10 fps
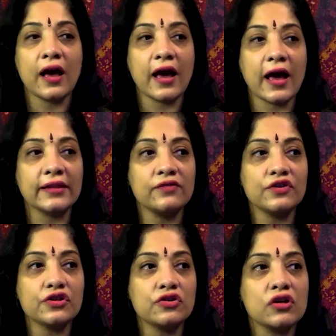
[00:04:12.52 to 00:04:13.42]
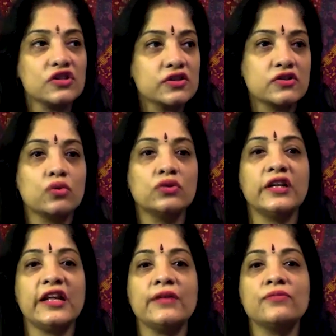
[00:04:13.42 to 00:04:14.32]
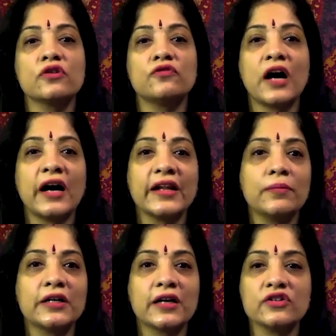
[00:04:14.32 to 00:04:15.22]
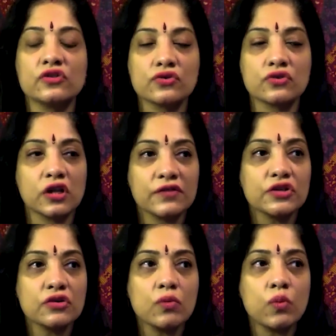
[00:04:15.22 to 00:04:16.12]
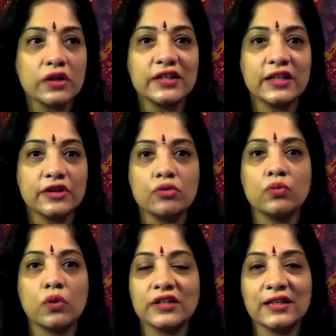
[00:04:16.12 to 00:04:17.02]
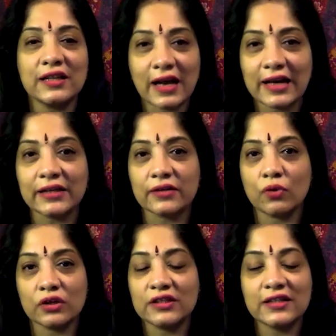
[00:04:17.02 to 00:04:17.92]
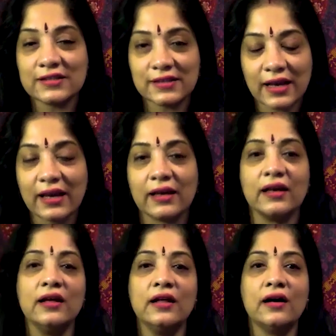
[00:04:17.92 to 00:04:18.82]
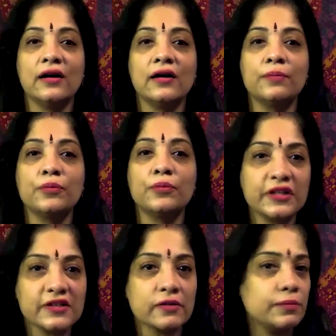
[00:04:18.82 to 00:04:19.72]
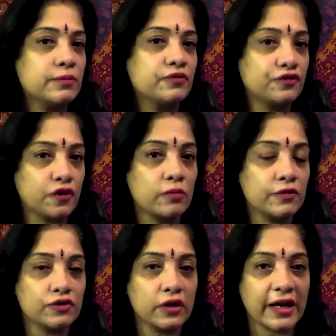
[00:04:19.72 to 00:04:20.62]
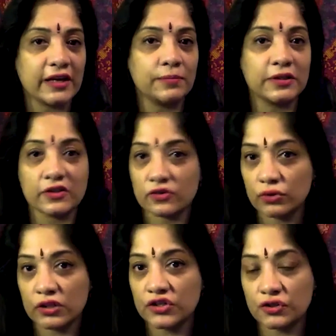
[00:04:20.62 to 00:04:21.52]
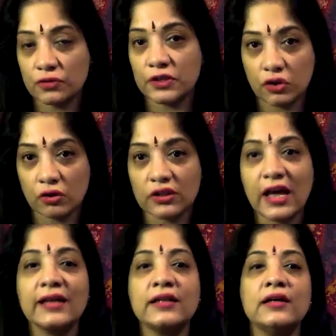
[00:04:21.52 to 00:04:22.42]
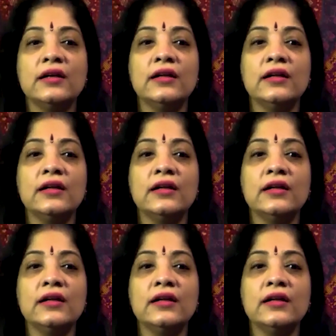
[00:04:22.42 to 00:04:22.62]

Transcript: And then we should not just know the names of Aryabhatta and Sushruta. We should know what did they do, what did they write, what did they say. Put it in simple form if you like, but the students should be taught that.